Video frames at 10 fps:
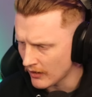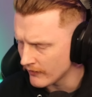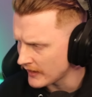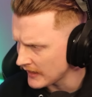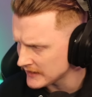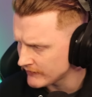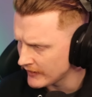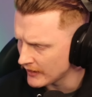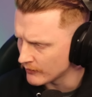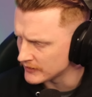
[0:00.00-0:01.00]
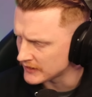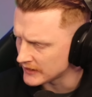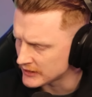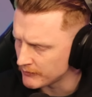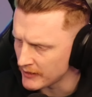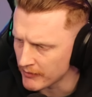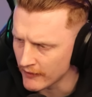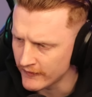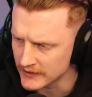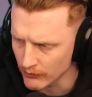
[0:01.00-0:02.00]
Oh, that last video was submitted
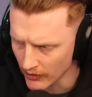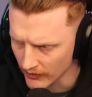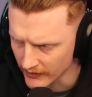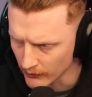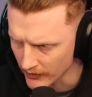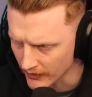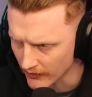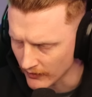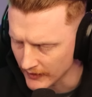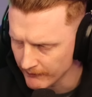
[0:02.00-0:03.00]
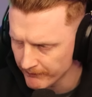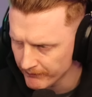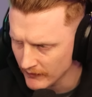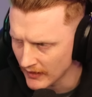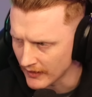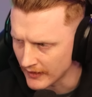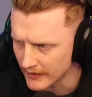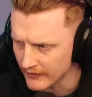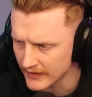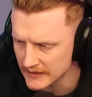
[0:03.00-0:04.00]
by Fizzaroli, the one and only.
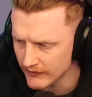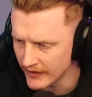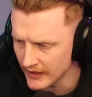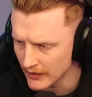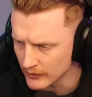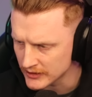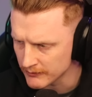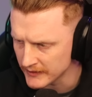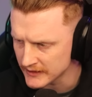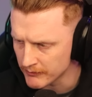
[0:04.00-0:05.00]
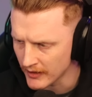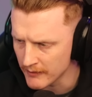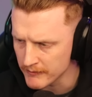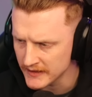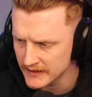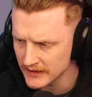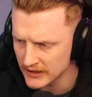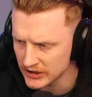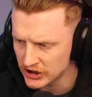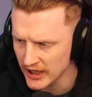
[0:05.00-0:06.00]
This video was submitted by
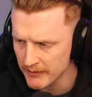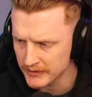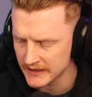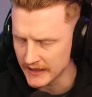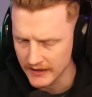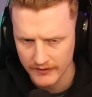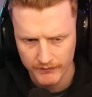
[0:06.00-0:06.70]
Mr. Chaptick.